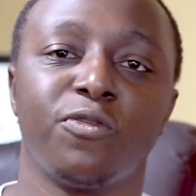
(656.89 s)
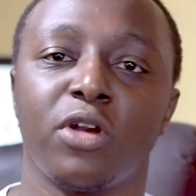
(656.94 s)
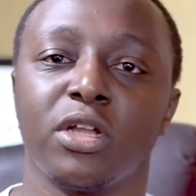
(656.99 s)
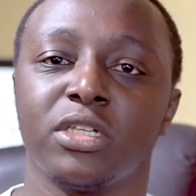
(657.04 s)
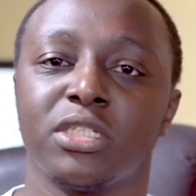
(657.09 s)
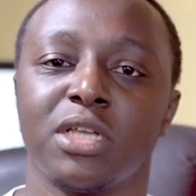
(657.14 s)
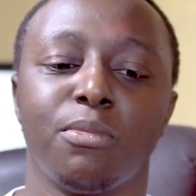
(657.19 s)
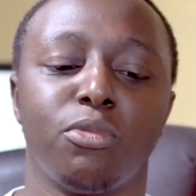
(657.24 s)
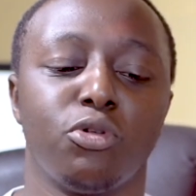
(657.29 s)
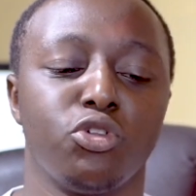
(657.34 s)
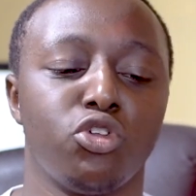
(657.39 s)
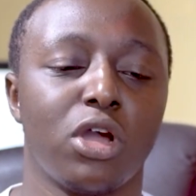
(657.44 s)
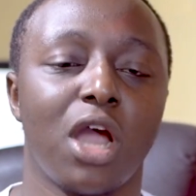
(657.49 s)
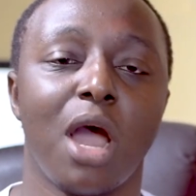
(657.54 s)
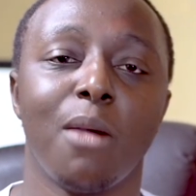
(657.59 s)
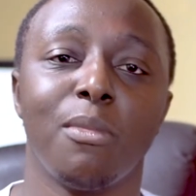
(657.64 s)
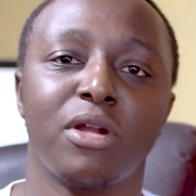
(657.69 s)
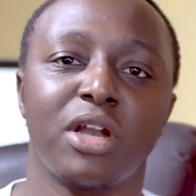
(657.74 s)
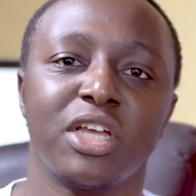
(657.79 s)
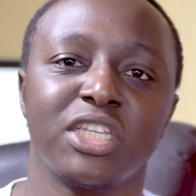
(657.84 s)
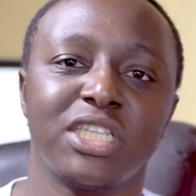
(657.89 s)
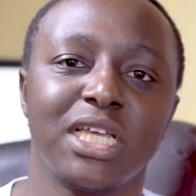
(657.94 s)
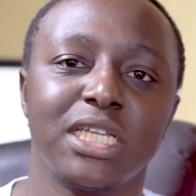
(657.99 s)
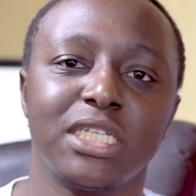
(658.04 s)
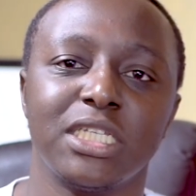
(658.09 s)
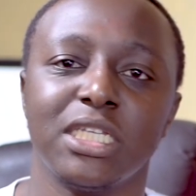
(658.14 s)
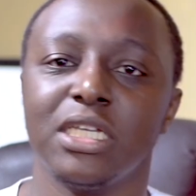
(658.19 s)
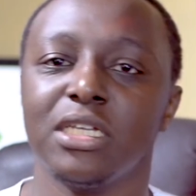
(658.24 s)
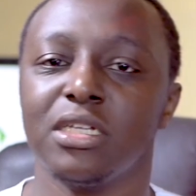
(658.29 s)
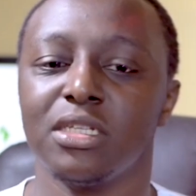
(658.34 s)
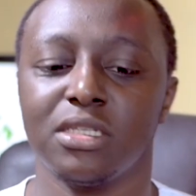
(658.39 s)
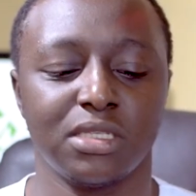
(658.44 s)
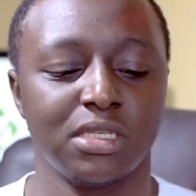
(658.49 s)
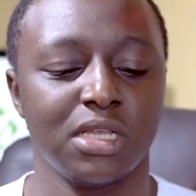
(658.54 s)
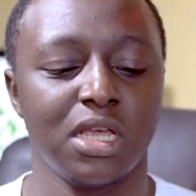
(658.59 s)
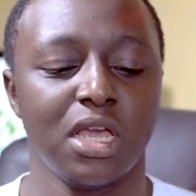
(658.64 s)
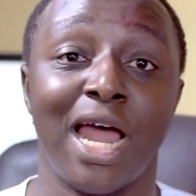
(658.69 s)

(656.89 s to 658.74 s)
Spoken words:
for example, your camera settings,